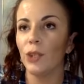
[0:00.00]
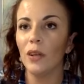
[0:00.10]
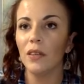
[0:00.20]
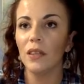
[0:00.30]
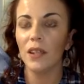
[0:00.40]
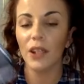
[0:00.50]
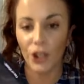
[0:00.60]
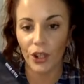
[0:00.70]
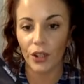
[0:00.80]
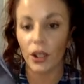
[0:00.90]
you are looking
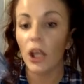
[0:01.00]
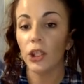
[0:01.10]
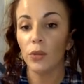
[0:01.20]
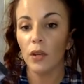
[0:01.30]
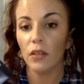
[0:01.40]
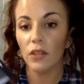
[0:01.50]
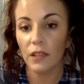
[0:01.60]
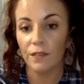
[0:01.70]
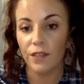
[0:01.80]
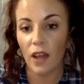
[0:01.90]
good. You are
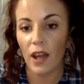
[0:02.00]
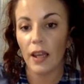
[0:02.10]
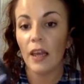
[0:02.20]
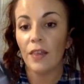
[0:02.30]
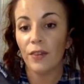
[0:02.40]
looking fly.